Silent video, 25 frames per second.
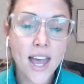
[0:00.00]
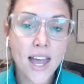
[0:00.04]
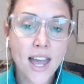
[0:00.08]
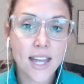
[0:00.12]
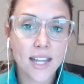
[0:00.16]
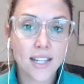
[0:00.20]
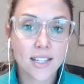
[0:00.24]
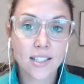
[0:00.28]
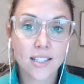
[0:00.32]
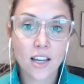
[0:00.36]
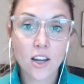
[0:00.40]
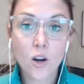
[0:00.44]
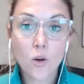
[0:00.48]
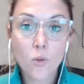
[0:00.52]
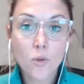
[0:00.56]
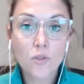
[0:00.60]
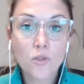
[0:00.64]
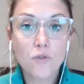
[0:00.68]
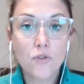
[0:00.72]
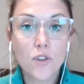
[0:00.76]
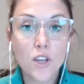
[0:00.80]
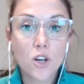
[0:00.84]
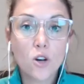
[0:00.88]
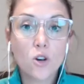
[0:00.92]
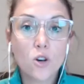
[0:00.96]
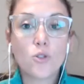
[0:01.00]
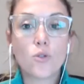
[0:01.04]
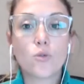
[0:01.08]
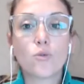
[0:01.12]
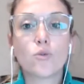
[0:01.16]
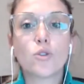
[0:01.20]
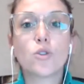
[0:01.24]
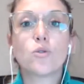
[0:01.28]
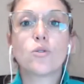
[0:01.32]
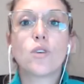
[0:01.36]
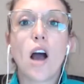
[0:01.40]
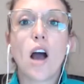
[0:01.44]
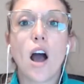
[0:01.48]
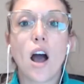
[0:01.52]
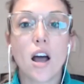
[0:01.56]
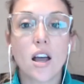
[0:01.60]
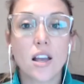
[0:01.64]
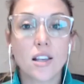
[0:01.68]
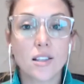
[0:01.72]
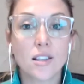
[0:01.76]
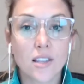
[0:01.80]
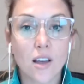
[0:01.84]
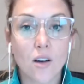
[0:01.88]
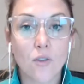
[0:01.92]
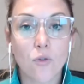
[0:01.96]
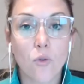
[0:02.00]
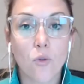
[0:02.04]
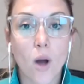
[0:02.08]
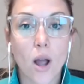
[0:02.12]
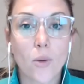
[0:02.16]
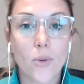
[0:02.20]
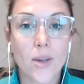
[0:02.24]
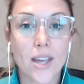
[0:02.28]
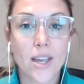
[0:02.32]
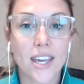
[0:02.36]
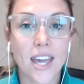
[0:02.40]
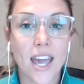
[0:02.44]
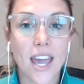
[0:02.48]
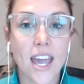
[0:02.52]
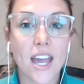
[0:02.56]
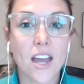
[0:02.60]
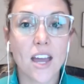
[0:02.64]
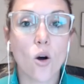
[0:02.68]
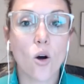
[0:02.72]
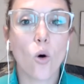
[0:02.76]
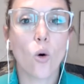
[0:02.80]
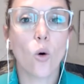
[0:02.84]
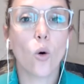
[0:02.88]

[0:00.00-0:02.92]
it's going to reveal the root cause of why we can't